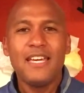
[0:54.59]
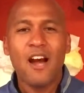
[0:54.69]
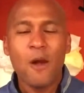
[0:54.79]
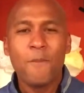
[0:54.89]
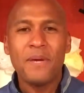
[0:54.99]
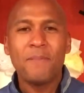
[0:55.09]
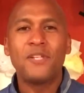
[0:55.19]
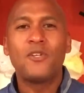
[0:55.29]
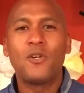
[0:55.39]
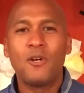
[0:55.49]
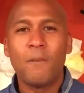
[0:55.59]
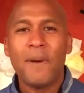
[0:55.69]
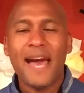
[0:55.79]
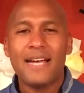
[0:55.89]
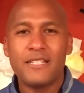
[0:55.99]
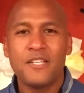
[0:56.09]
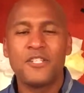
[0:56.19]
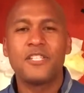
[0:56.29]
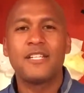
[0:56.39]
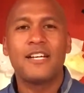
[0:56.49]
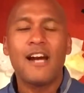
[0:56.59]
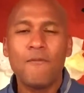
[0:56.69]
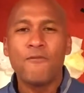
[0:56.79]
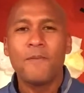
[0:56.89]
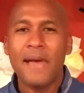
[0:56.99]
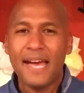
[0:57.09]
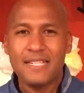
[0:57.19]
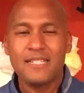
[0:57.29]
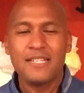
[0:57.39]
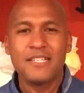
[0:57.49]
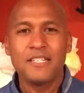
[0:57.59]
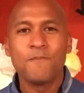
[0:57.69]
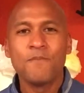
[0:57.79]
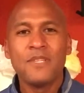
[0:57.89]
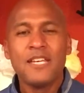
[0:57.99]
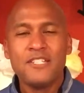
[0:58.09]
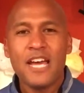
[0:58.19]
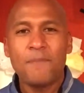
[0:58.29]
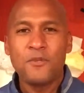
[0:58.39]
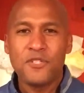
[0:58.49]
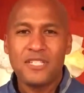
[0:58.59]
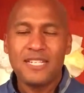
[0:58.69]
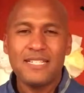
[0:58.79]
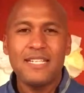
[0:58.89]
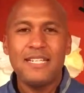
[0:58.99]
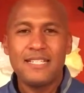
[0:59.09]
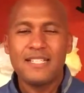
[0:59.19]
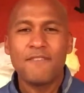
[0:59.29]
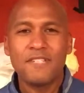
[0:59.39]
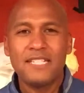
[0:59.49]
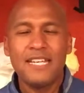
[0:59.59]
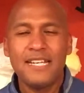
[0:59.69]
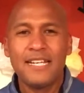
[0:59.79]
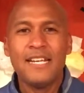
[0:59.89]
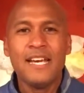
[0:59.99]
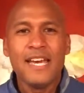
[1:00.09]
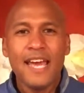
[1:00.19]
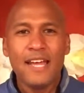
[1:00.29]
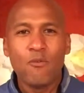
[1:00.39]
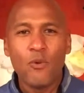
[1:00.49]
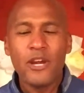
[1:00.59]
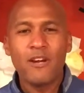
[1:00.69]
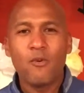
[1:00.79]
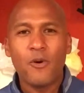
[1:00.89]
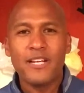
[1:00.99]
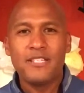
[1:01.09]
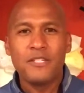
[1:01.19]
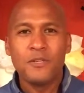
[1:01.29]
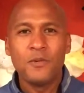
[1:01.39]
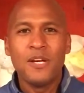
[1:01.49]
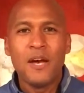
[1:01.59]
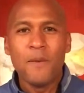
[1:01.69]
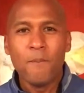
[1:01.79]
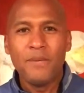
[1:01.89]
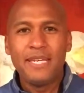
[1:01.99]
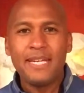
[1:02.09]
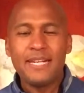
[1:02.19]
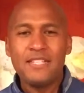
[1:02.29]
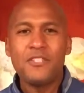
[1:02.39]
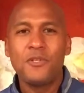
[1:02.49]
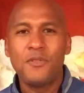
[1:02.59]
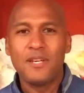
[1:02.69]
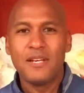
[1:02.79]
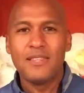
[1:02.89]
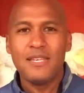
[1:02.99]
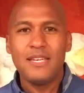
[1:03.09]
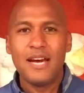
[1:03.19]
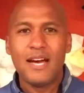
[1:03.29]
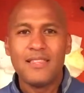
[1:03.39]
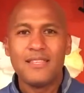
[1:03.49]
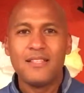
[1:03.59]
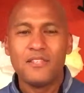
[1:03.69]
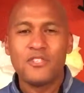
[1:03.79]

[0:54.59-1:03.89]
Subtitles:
our biblical passage is going to come from Exodus chapters 16 and 17, and we are going to get into the